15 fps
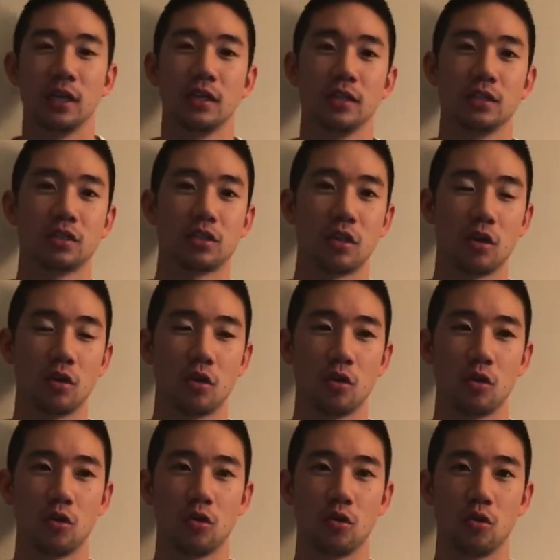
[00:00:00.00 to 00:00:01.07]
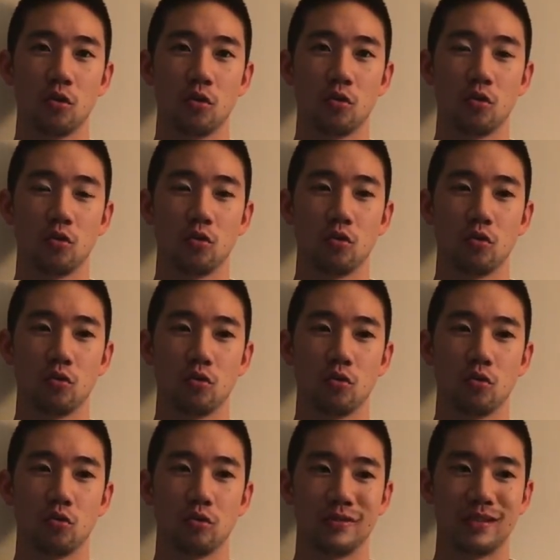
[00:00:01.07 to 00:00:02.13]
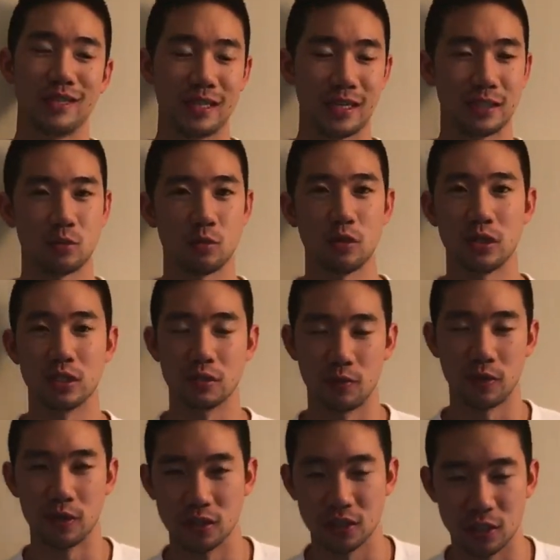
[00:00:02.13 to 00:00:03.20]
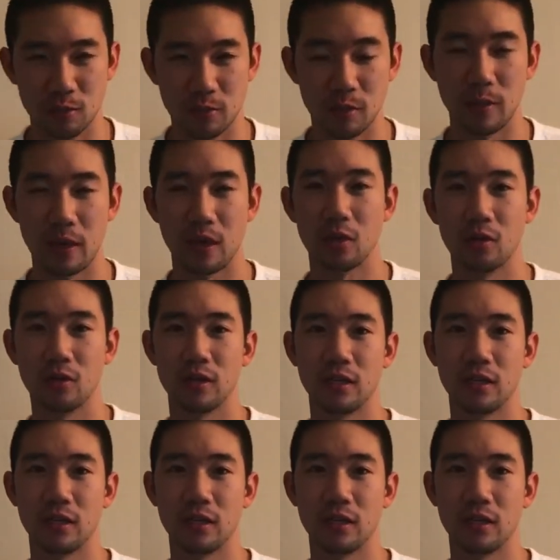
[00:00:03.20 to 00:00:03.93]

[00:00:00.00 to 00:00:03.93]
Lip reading: So that's what this video is going to be about.